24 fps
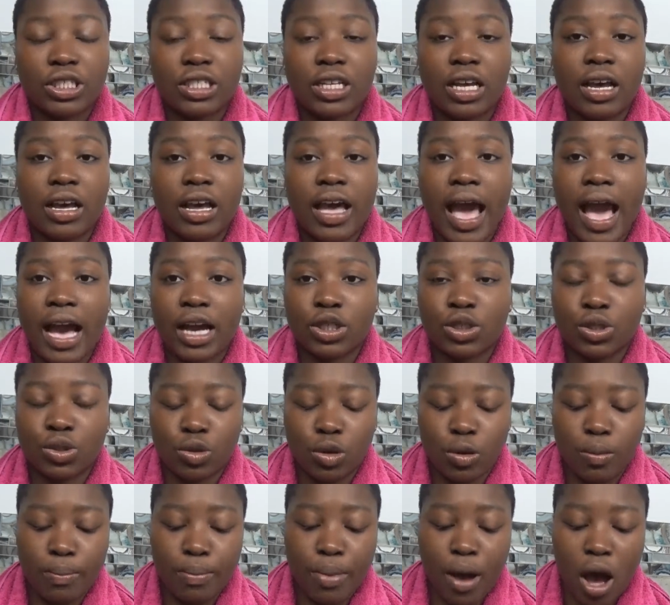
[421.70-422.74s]
an
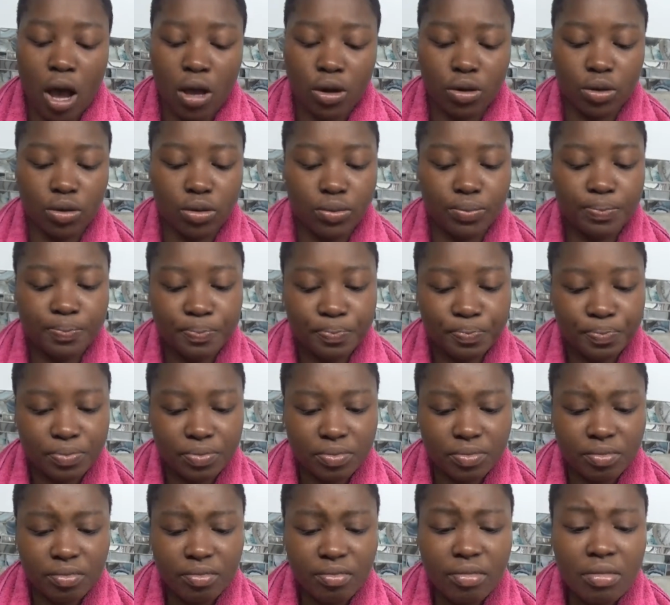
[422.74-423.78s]
actual bottle.
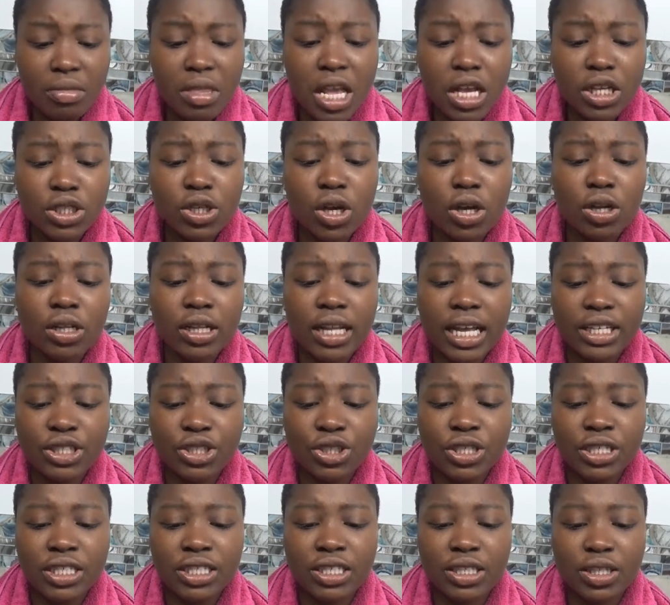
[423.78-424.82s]
So let's
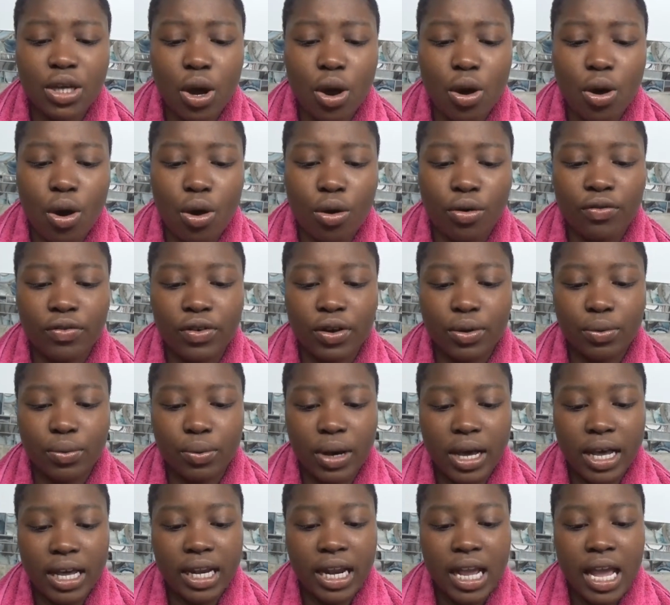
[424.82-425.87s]
just go over
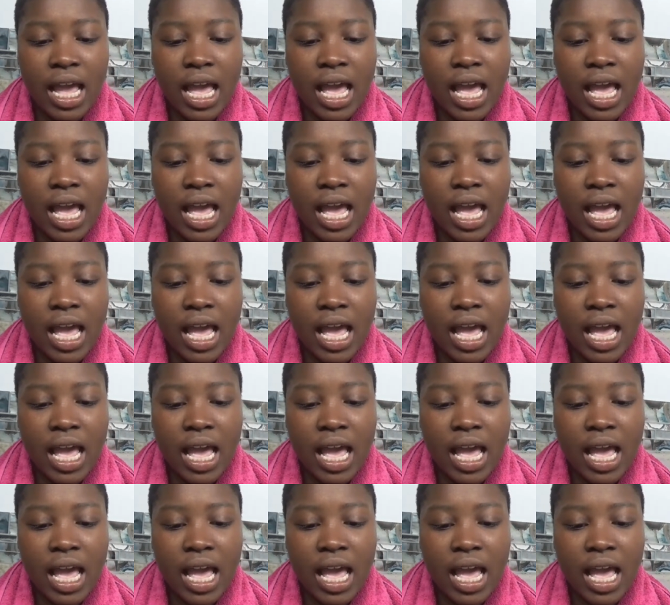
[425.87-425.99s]
what